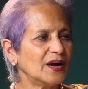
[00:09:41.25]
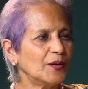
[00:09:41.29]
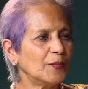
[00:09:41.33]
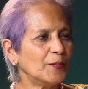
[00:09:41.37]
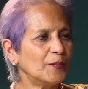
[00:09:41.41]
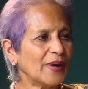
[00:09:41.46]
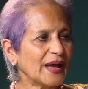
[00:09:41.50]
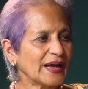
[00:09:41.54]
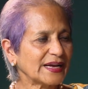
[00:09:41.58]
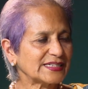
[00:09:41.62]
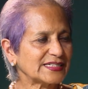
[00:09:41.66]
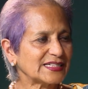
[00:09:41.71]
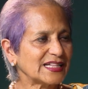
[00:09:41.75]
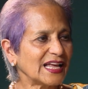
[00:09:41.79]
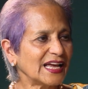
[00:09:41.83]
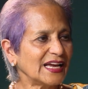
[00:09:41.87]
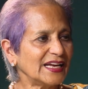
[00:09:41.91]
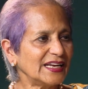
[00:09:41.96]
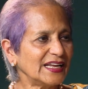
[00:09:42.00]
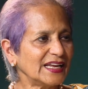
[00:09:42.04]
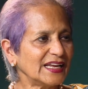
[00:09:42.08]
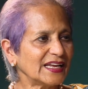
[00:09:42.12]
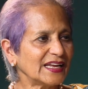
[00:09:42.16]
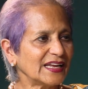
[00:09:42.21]

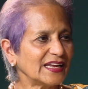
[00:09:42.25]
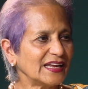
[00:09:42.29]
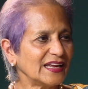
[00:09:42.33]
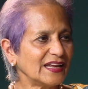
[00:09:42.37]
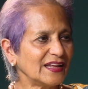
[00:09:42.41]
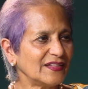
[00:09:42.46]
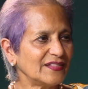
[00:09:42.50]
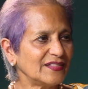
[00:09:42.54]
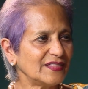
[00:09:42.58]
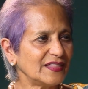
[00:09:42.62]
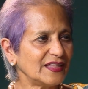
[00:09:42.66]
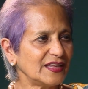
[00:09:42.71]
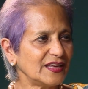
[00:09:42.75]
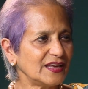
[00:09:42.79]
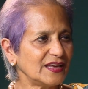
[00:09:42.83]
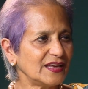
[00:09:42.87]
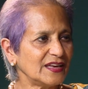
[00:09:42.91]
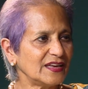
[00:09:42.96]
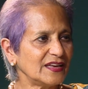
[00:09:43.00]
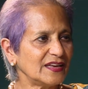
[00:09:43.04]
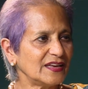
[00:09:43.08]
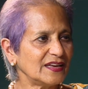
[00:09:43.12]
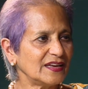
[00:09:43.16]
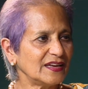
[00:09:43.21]
backsliding in
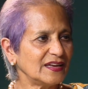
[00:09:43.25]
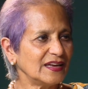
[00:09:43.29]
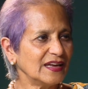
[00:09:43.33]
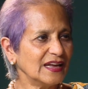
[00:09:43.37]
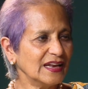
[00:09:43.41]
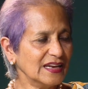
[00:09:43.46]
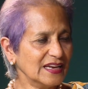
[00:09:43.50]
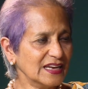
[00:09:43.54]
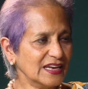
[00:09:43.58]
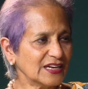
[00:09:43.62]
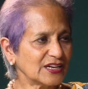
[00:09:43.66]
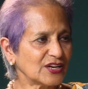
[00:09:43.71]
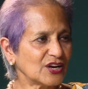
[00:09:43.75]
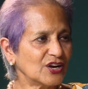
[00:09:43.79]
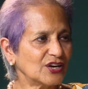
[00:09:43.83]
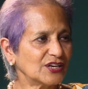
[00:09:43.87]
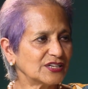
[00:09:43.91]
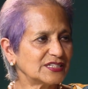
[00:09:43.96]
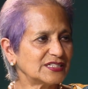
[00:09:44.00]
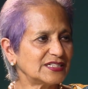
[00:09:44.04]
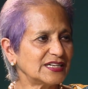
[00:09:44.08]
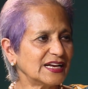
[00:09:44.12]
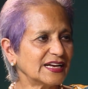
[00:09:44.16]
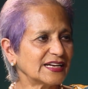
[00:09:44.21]
the Indian
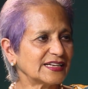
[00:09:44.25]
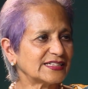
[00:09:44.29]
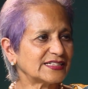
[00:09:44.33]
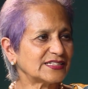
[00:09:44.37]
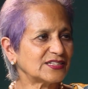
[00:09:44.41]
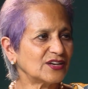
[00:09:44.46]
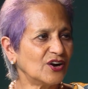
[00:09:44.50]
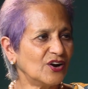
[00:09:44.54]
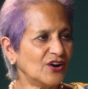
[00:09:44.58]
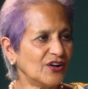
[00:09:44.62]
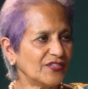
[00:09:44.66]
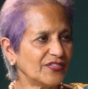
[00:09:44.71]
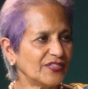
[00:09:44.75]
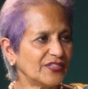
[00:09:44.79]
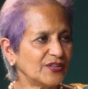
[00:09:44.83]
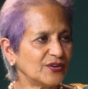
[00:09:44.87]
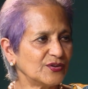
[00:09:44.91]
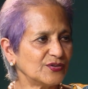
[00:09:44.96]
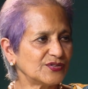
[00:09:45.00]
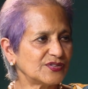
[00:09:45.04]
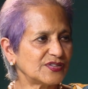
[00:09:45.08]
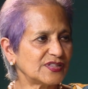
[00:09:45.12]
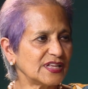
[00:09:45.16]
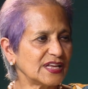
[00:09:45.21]
context on
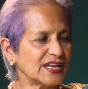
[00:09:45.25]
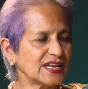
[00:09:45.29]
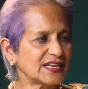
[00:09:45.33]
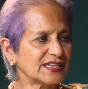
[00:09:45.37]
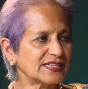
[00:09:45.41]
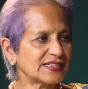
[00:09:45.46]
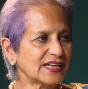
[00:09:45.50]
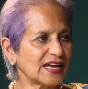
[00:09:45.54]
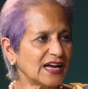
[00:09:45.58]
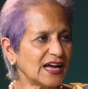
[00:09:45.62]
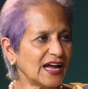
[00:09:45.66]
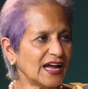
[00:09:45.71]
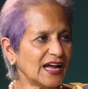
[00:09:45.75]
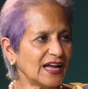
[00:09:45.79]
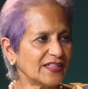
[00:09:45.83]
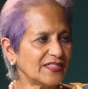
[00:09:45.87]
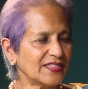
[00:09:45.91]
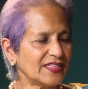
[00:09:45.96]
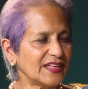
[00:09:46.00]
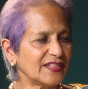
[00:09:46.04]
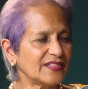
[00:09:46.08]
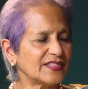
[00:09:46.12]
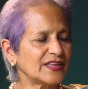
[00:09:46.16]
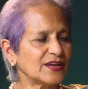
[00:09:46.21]
those things, I
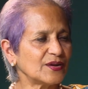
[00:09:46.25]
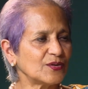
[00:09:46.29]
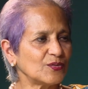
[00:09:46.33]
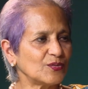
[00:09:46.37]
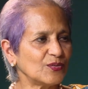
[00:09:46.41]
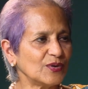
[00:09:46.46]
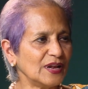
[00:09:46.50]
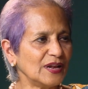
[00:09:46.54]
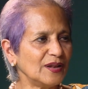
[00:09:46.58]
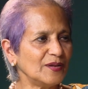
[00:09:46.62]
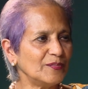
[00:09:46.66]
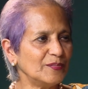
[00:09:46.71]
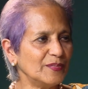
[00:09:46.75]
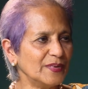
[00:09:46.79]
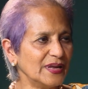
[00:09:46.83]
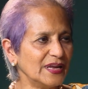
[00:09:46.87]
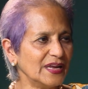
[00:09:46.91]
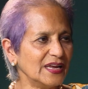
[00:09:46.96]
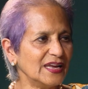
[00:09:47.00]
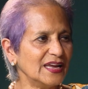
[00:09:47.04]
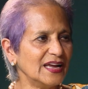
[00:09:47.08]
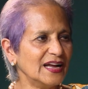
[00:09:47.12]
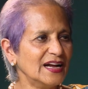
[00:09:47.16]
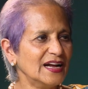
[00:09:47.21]
think there will
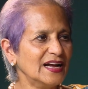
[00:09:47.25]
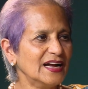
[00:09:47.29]
be